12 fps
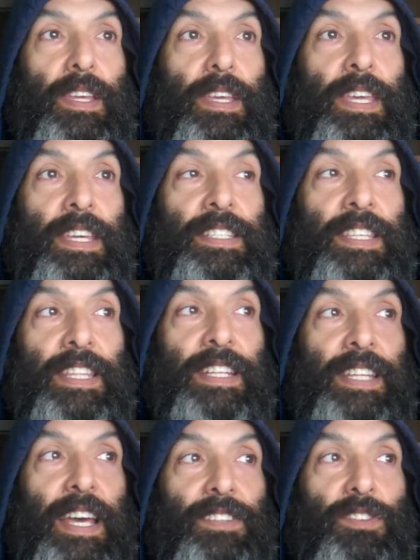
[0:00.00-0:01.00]
he is in the
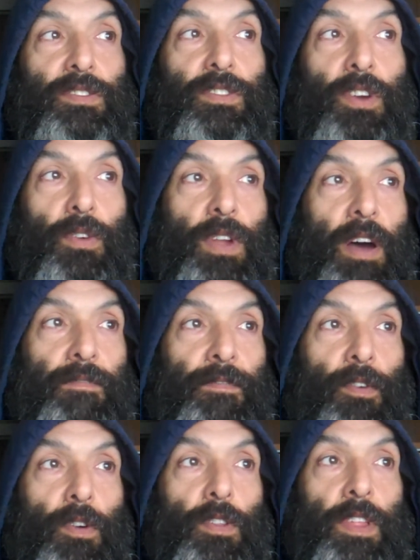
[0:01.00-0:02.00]
desert, go not
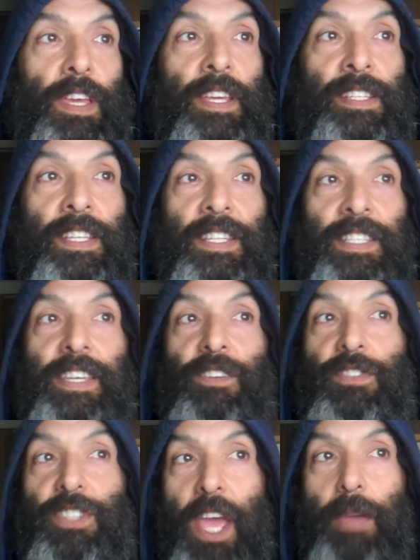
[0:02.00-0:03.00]
forth. He's in the
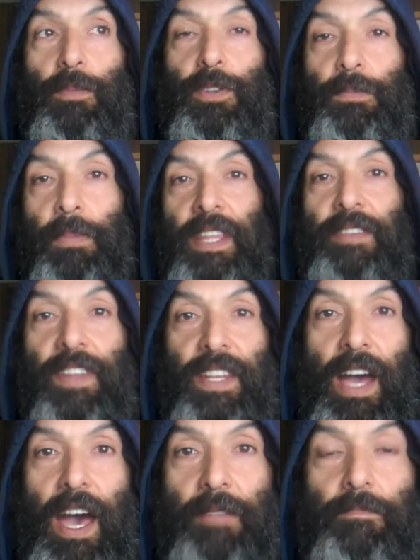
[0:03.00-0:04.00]
secret chambers, believe it
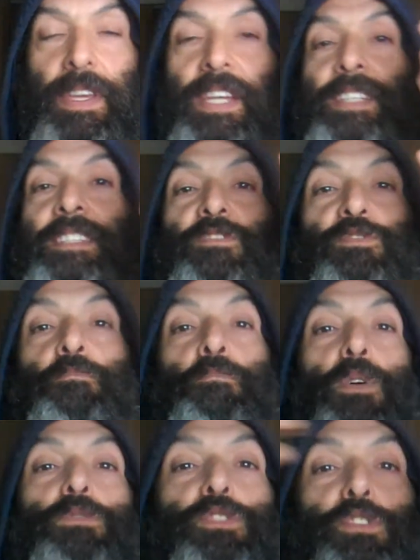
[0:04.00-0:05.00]
not, because there's
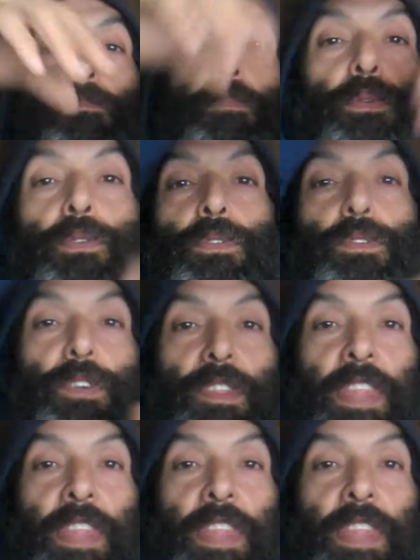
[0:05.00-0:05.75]
multiple.